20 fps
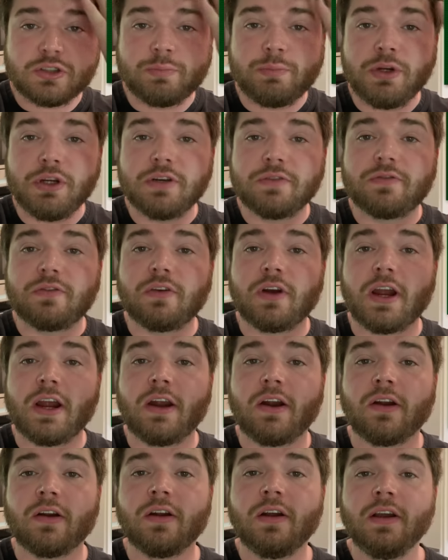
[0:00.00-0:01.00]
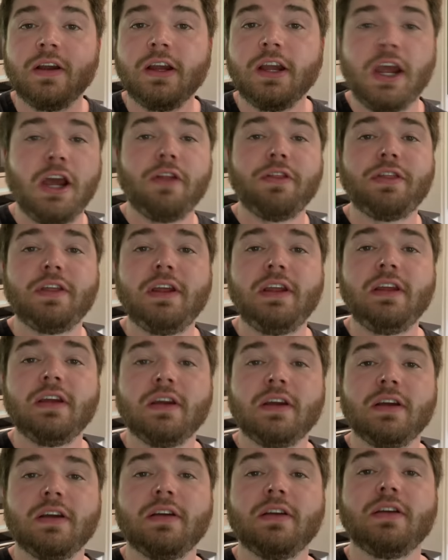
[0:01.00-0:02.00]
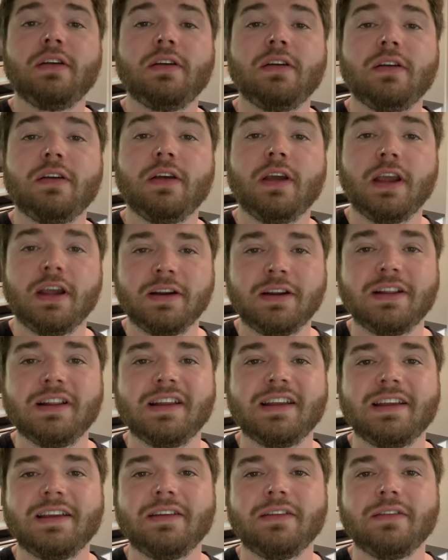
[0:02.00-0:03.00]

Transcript: beautiful hair healthy and clean.